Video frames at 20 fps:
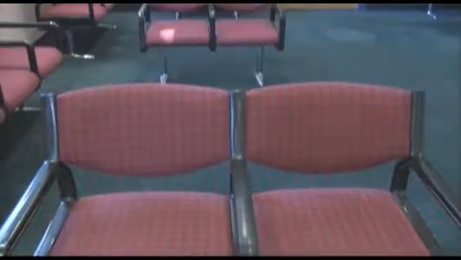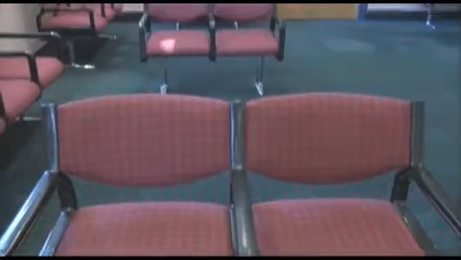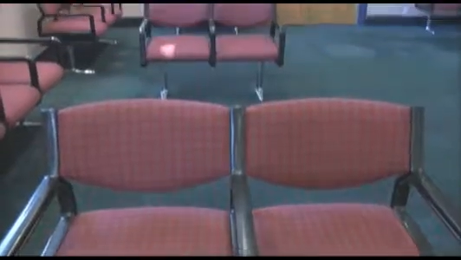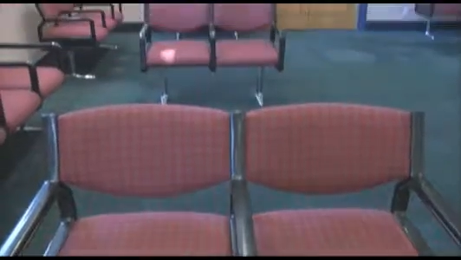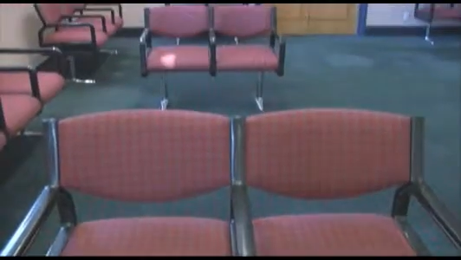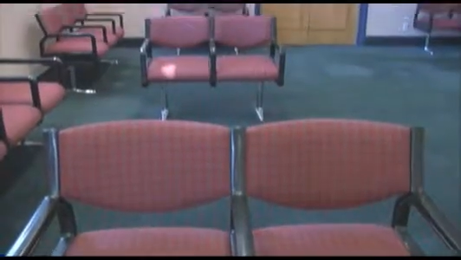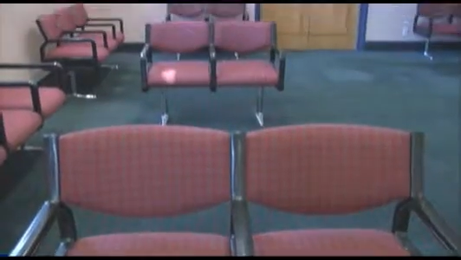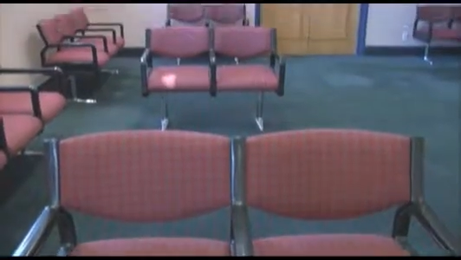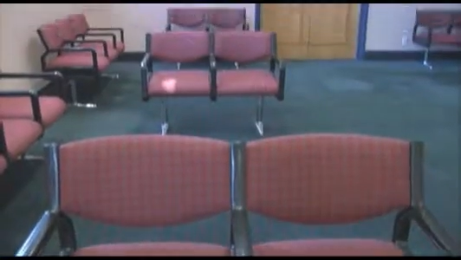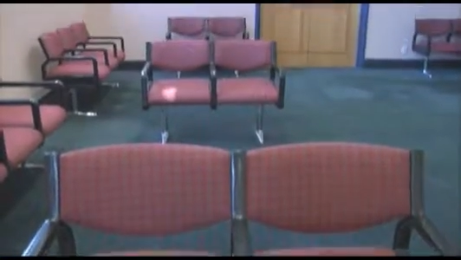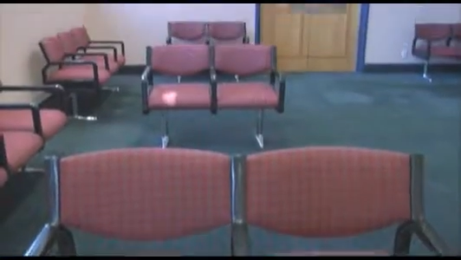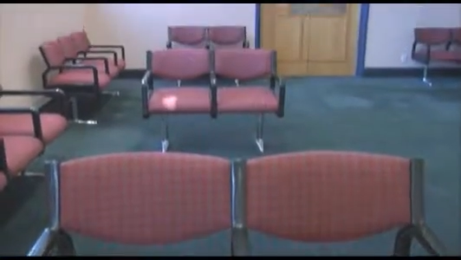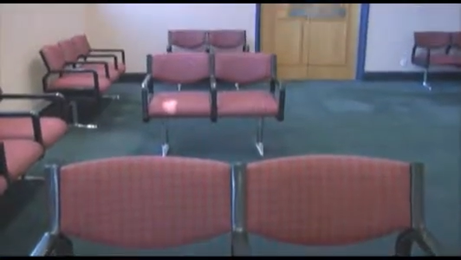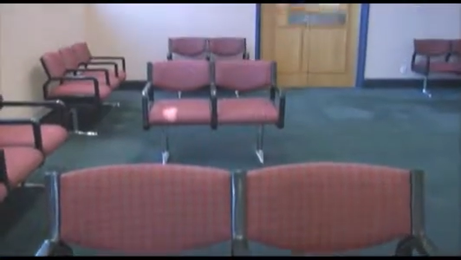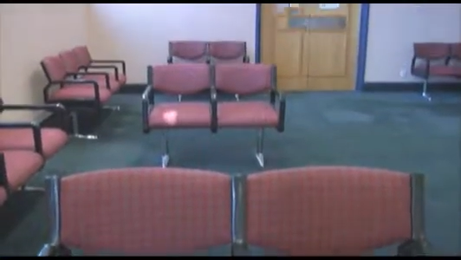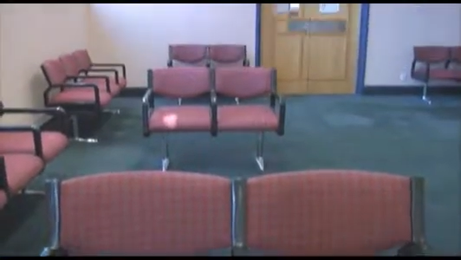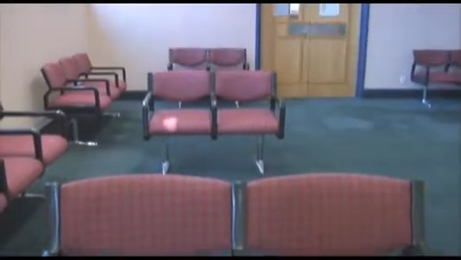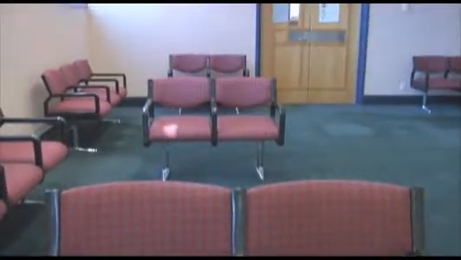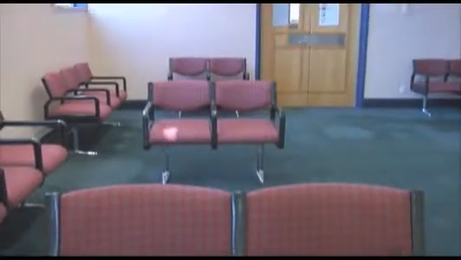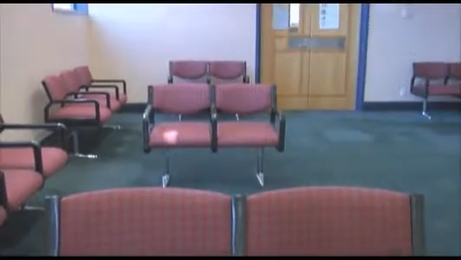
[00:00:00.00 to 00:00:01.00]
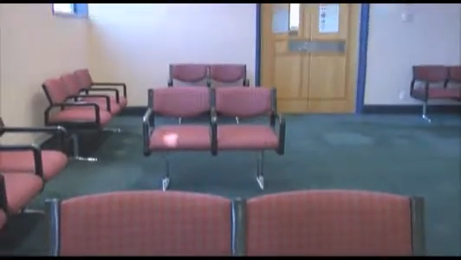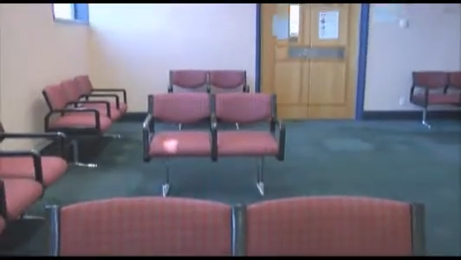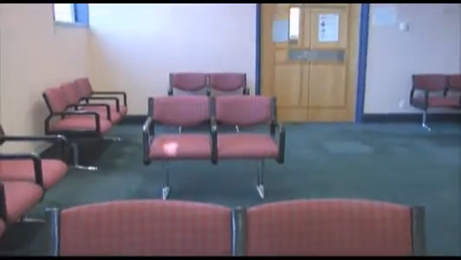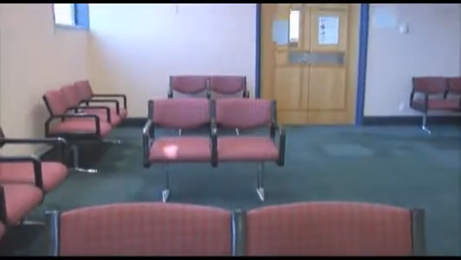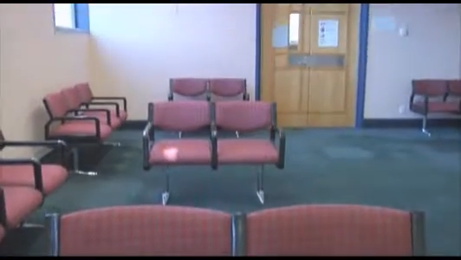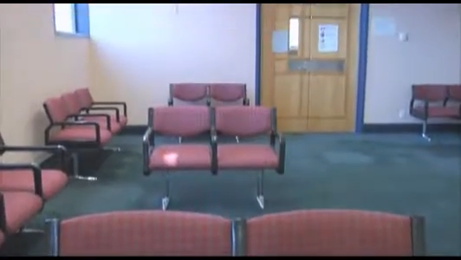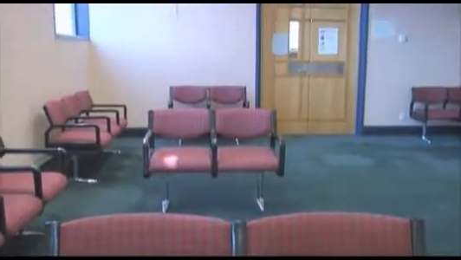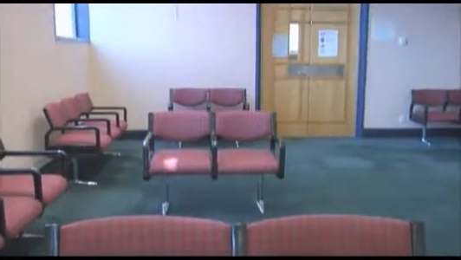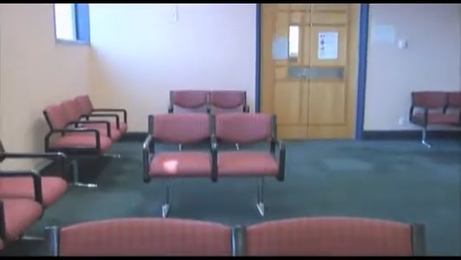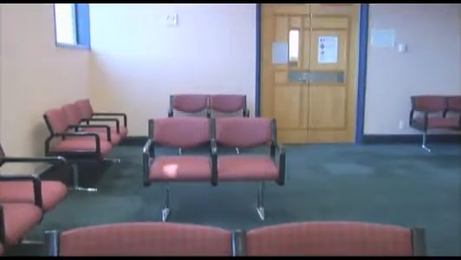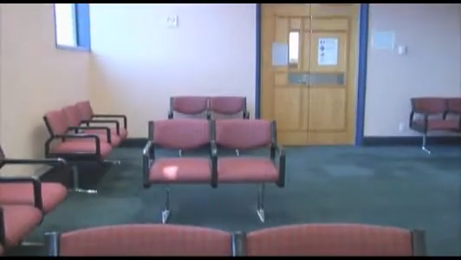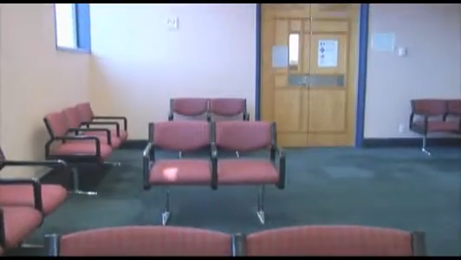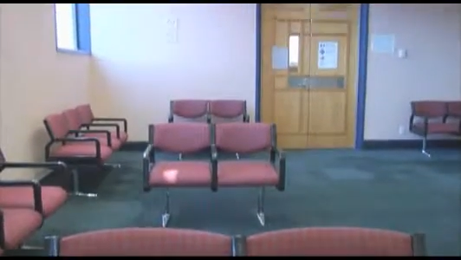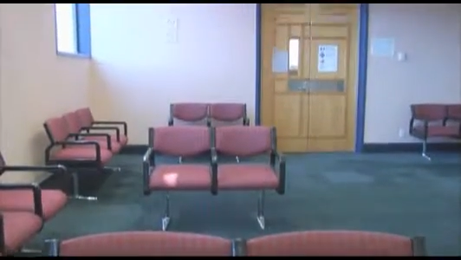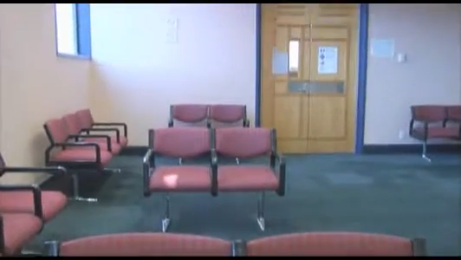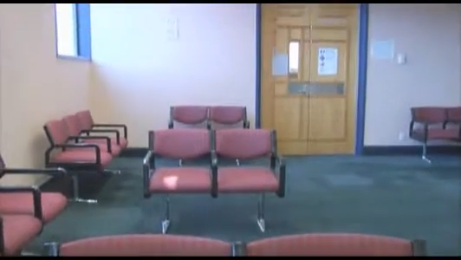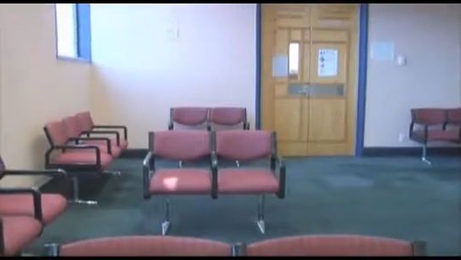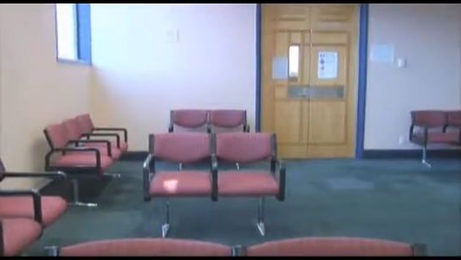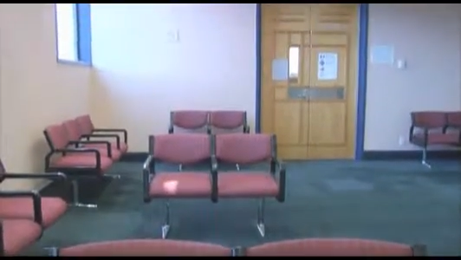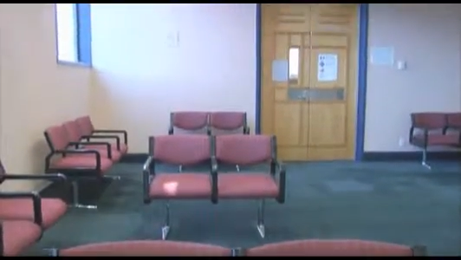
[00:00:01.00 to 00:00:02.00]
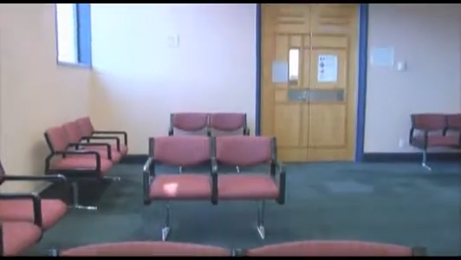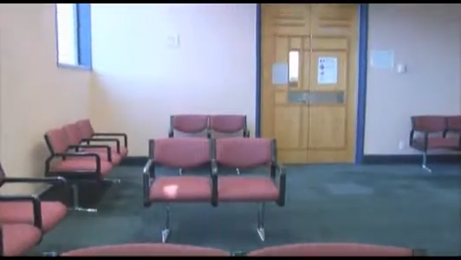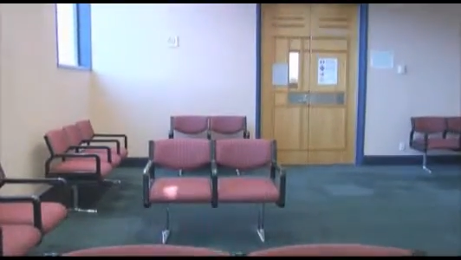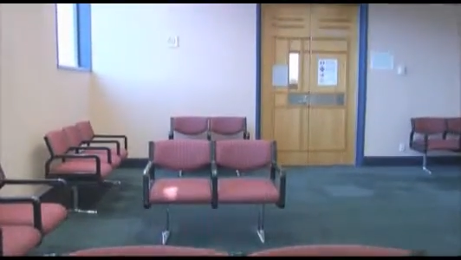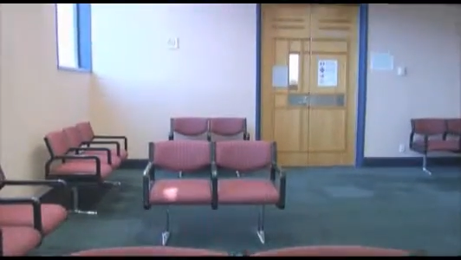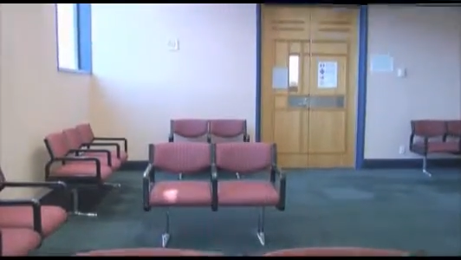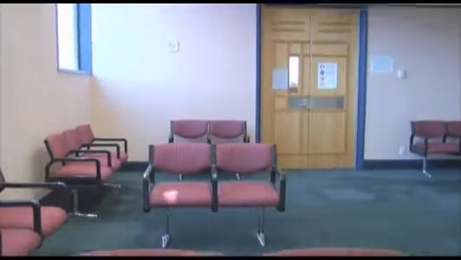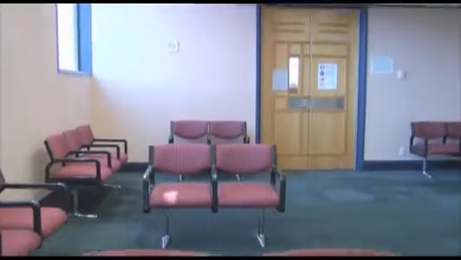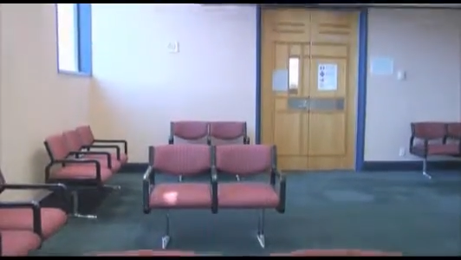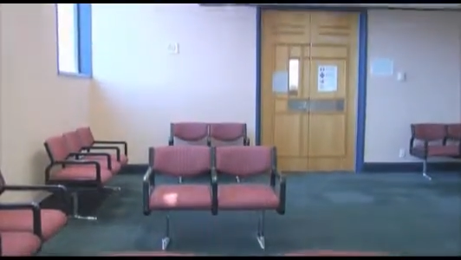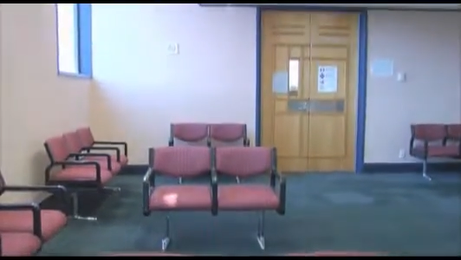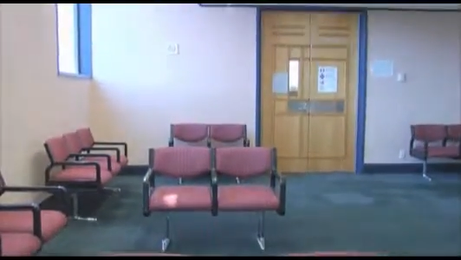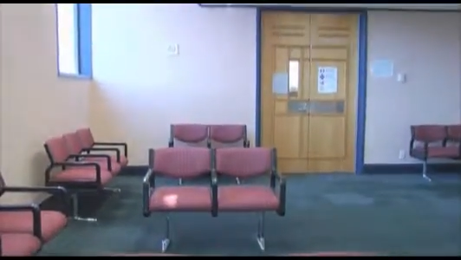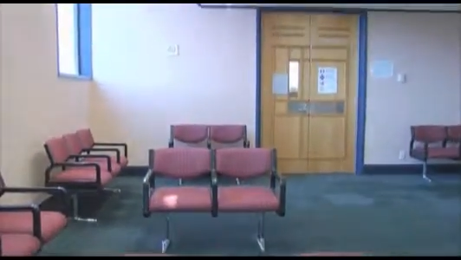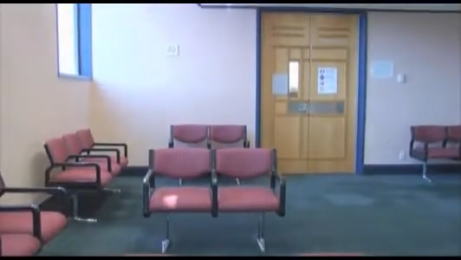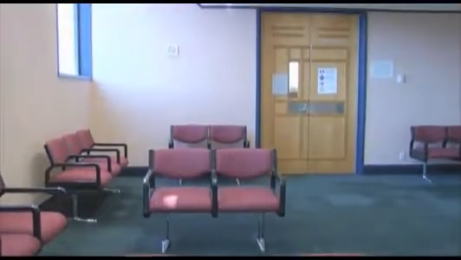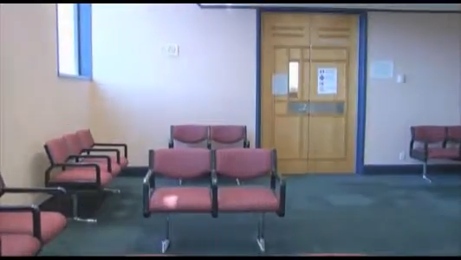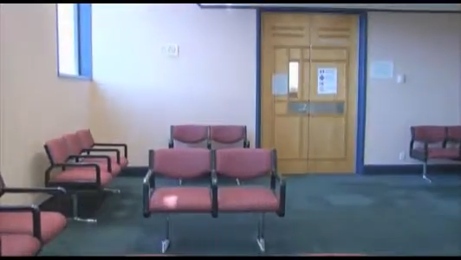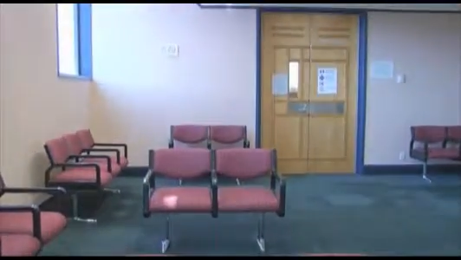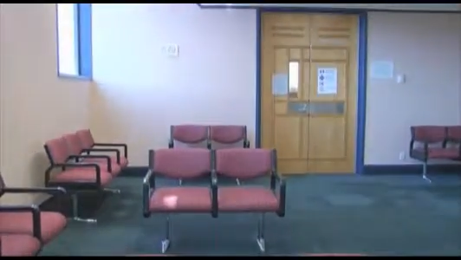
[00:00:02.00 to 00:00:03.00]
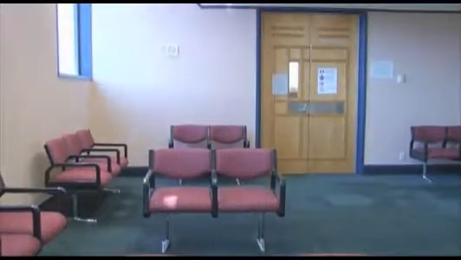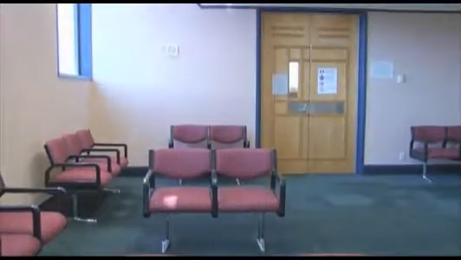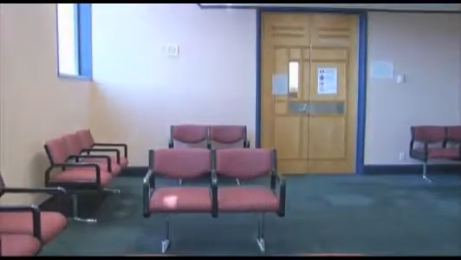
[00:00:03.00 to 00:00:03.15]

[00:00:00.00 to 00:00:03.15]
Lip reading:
No face is visible, so there are no lips to read.